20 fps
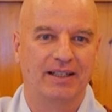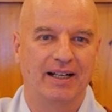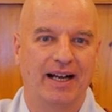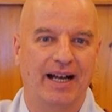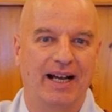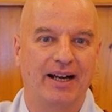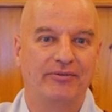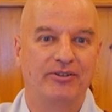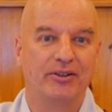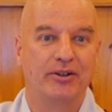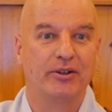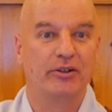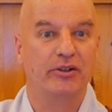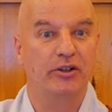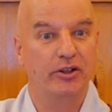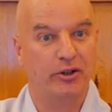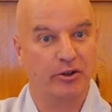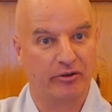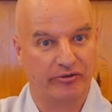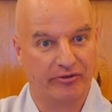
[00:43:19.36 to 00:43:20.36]
After
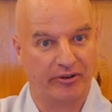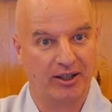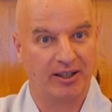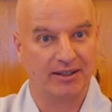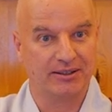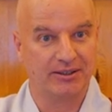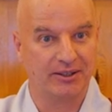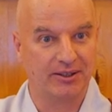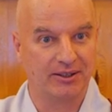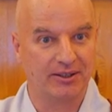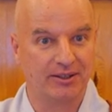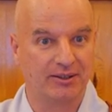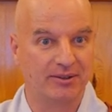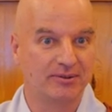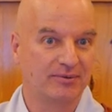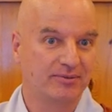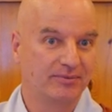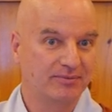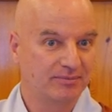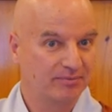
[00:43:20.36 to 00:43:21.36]
your
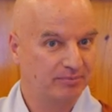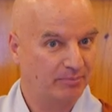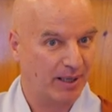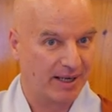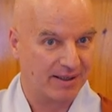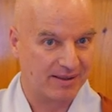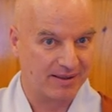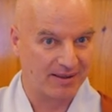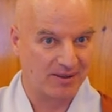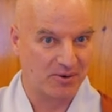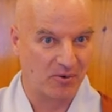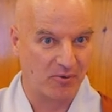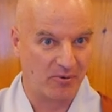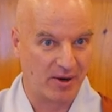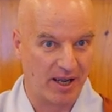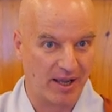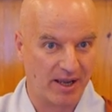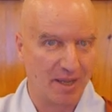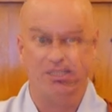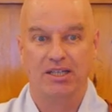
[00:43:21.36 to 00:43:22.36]
father passes
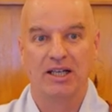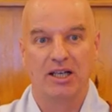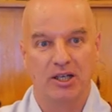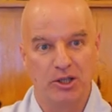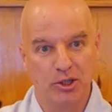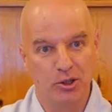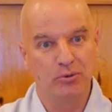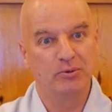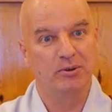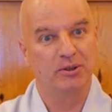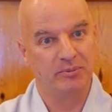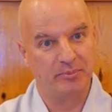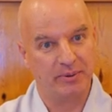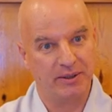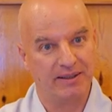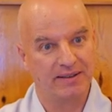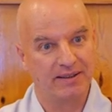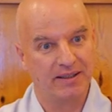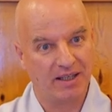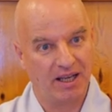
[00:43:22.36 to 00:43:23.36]
away, you will
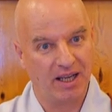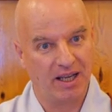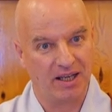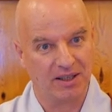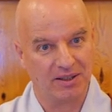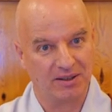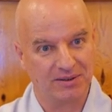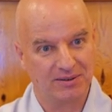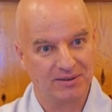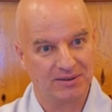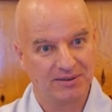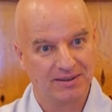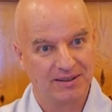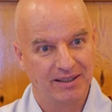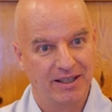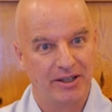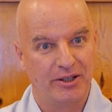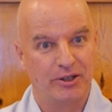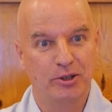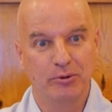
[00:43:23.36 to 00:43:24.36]
be the king.
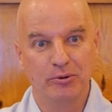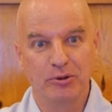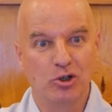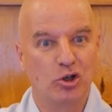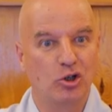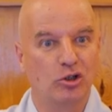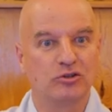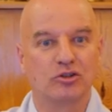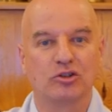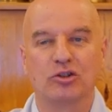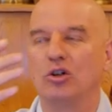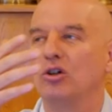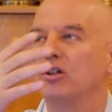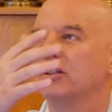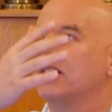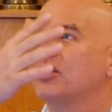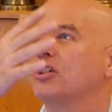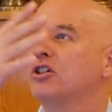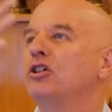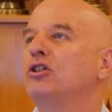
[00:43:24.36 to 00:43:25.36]
You control
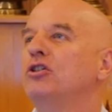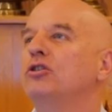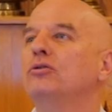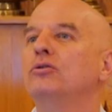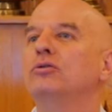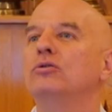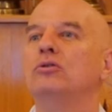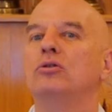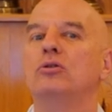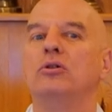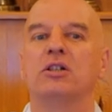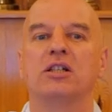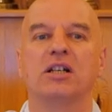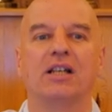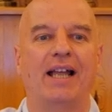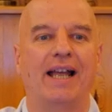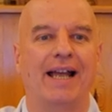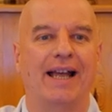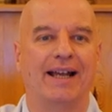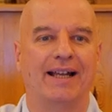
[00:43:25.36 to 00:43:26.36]
this huge
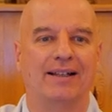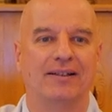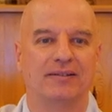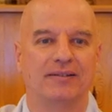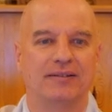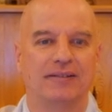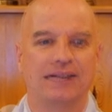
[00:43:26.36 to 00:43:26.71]
land.